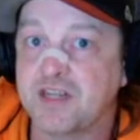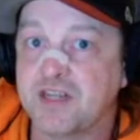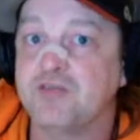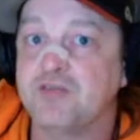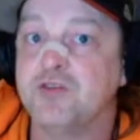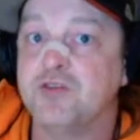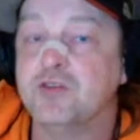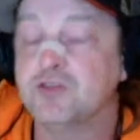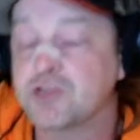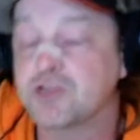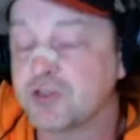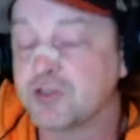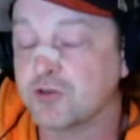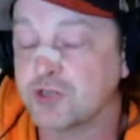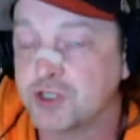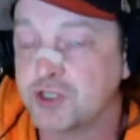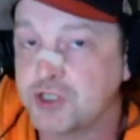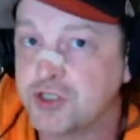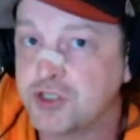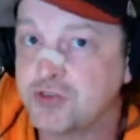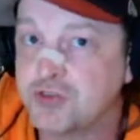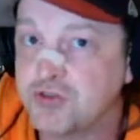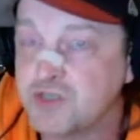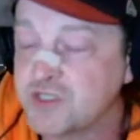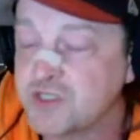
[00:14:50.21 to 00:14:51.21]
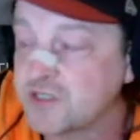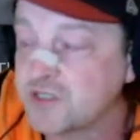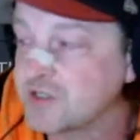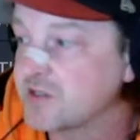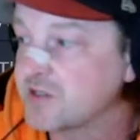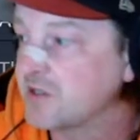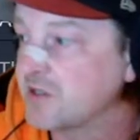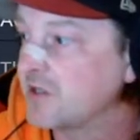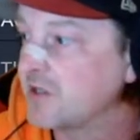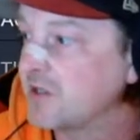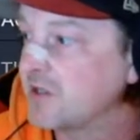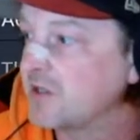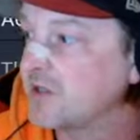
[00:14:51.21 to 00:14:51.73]
if you so choose.
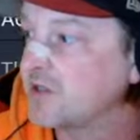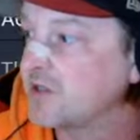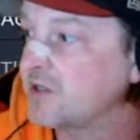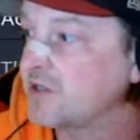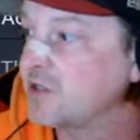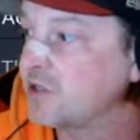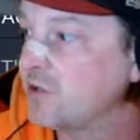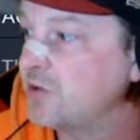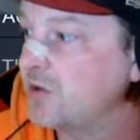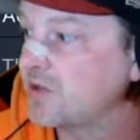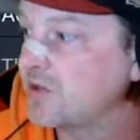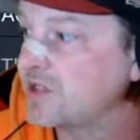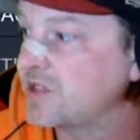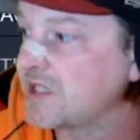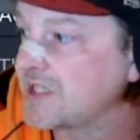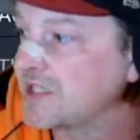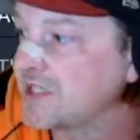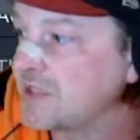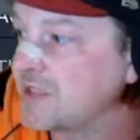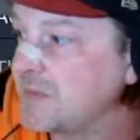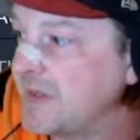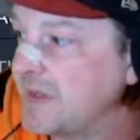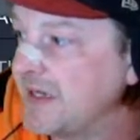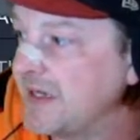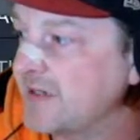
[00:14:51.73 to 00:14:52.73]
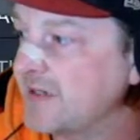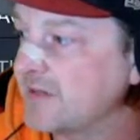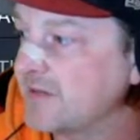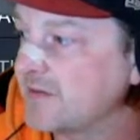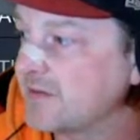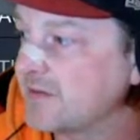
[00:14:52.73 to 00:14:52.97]
206 speed.